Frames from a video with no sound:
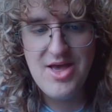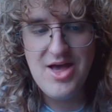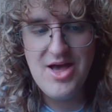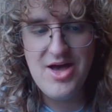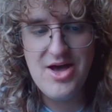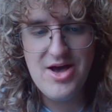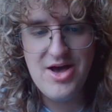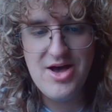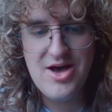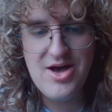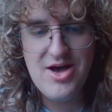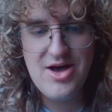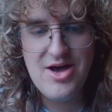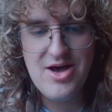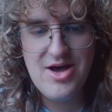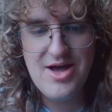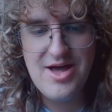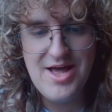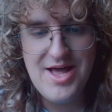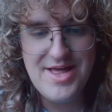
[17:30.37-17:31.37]

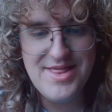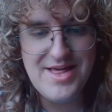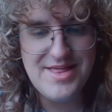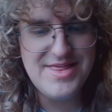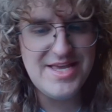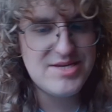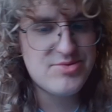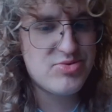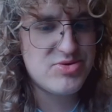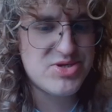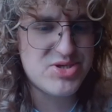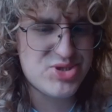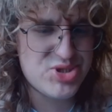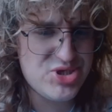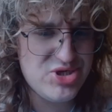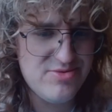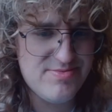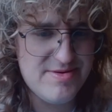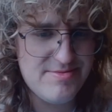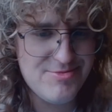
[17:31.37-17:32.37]
And then this was a
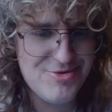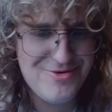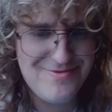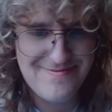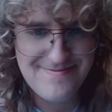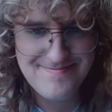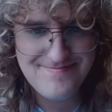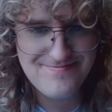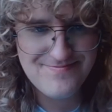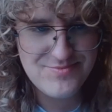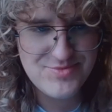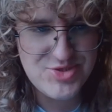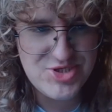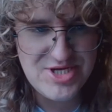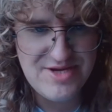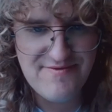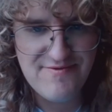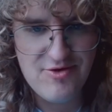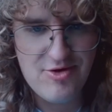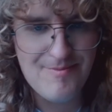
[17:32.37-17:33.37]
stupid move.
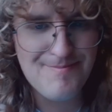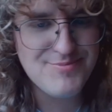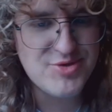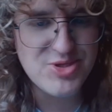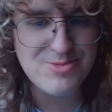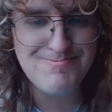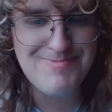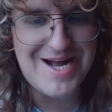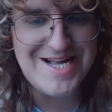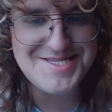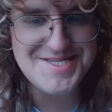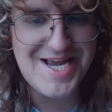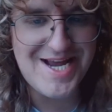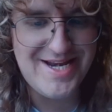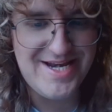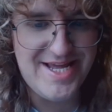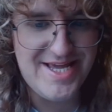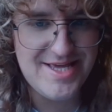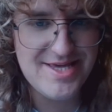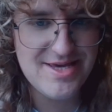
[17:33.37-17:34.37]
G4, just bad
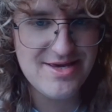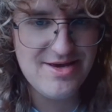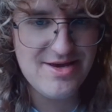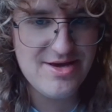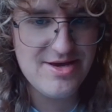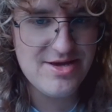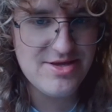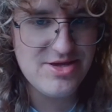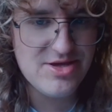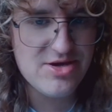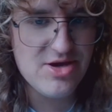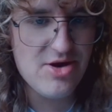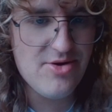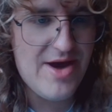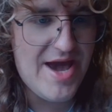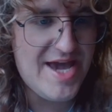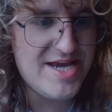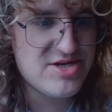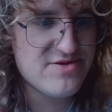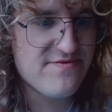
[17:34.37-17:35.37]
technique. You go
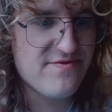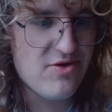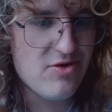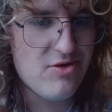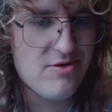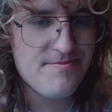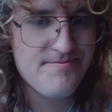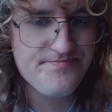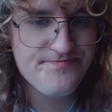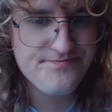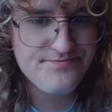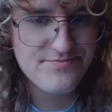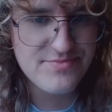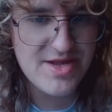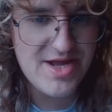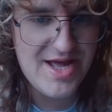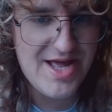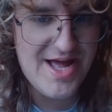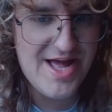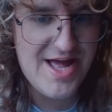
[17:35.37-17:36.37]
H4,
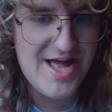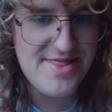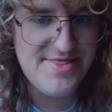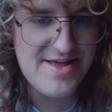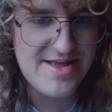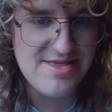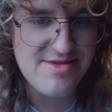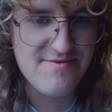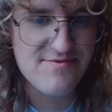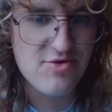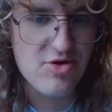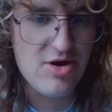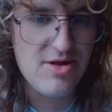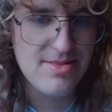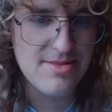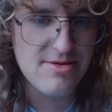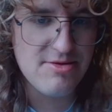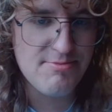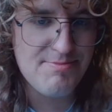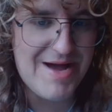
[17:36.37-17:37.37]
and then you've got a
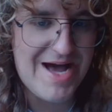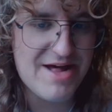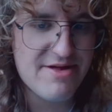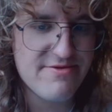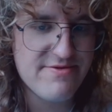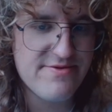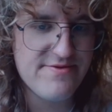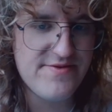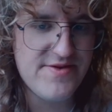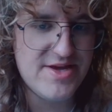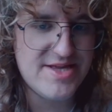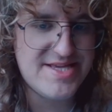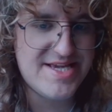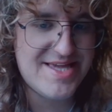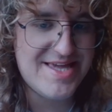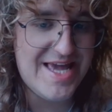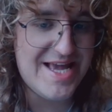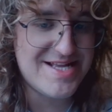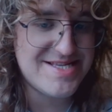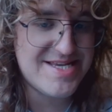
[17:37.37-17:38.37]
little path for your
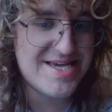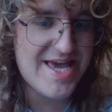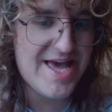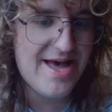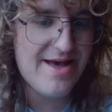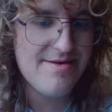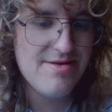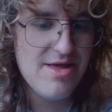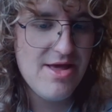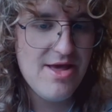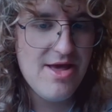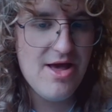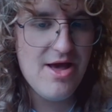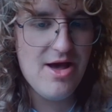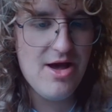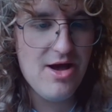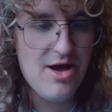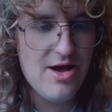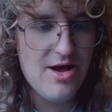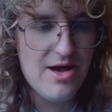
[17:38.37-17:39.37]
king to get.
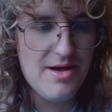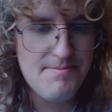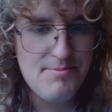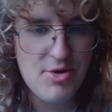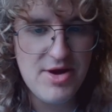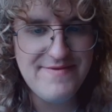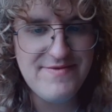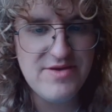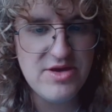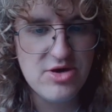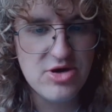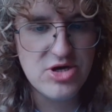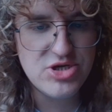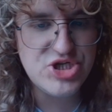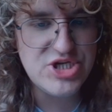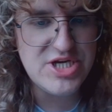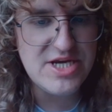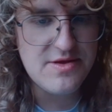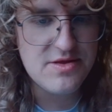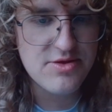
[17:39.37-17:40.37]
But if you go
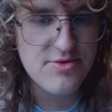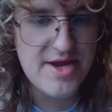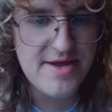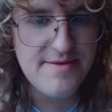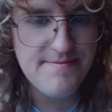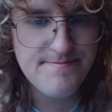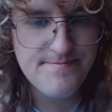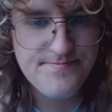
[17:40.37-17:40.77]
G3,